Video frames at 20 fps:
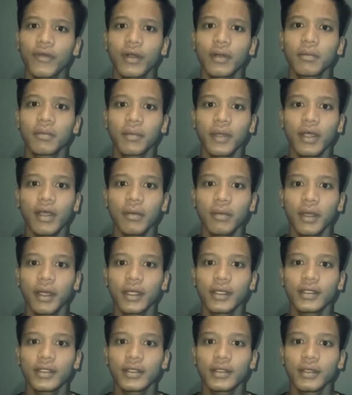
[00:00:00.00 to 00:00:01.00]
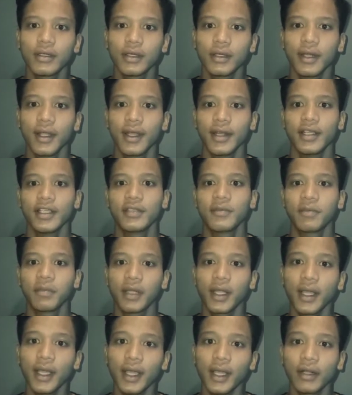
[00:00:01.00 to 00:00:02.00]
from biomass, that is
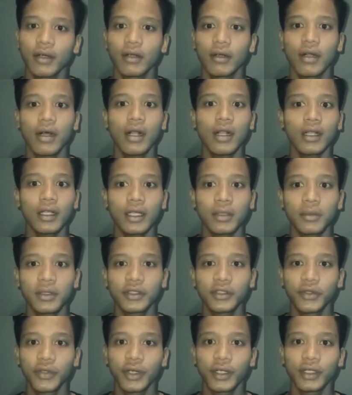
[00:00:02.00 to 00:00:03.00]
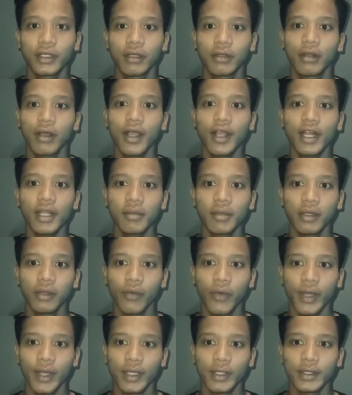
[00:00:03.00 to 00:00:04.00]
plant or algae material or animal
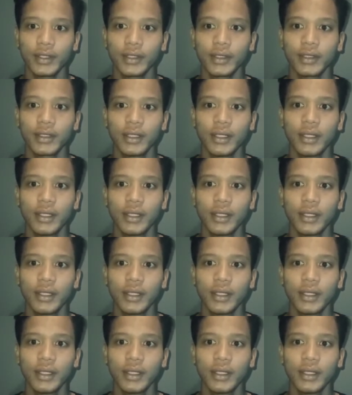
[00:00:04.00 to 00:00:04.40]
waste,